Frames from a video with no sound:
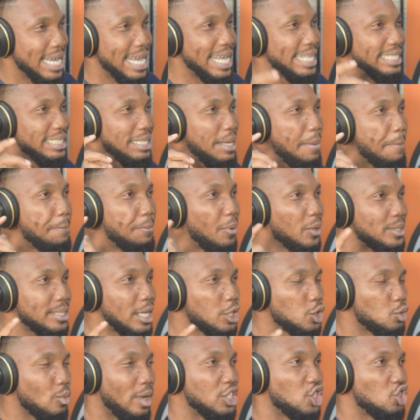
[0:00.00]
It's
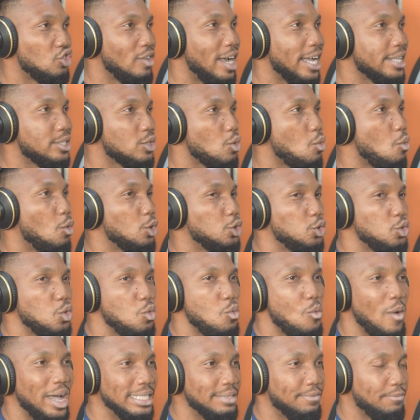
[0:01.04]
important to attract what you
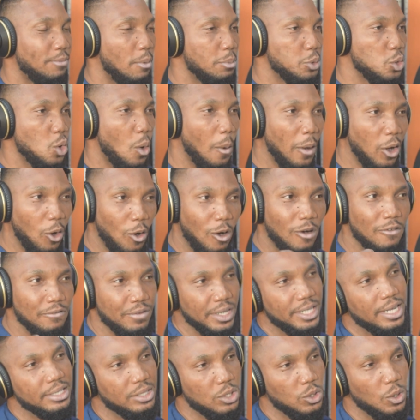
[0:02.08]
want from your
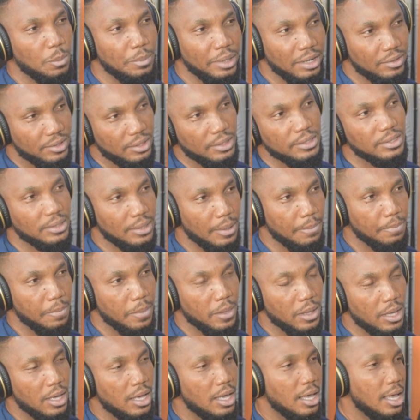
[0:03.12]
confidence and your belief
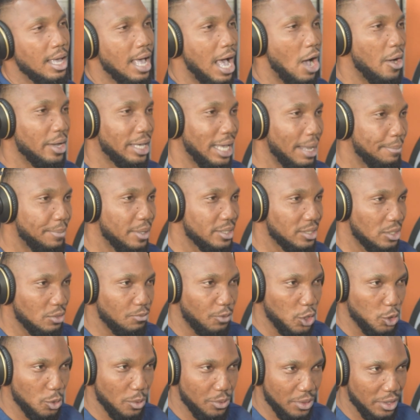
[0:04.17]
system. I'll keep this for
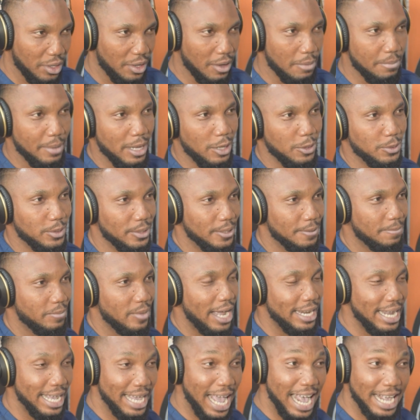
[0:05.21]
you to think about.
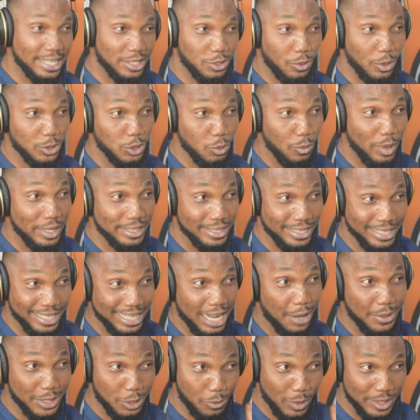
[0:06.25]
And I ask the question once
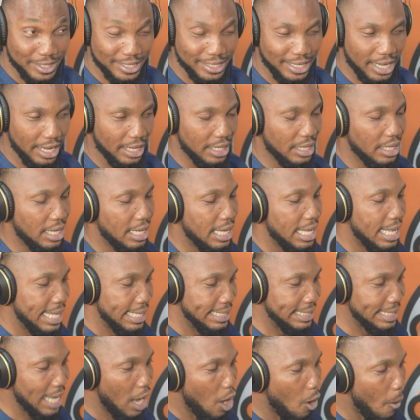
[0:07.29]
again.
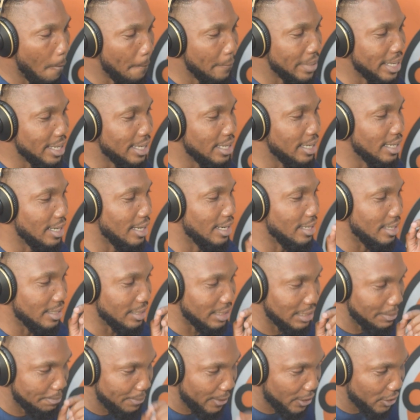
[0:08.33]
Tell me the
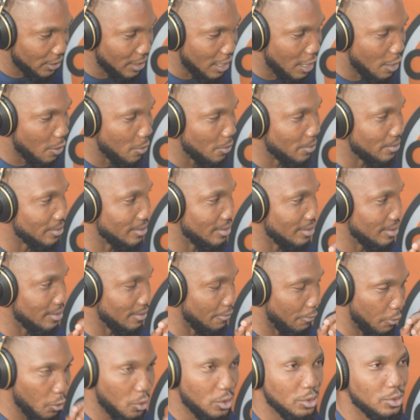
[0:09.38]
special
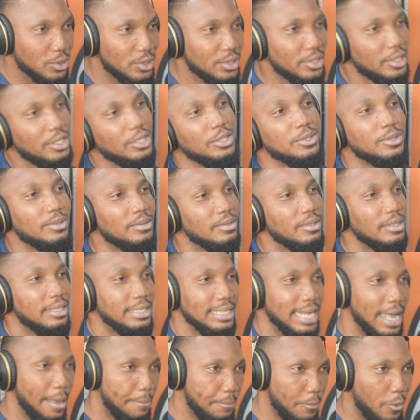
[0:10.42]
vocal skill
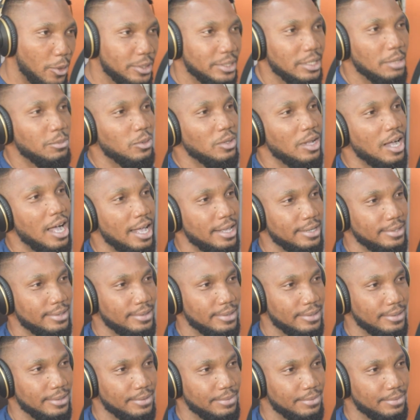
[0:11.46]
that Portable has.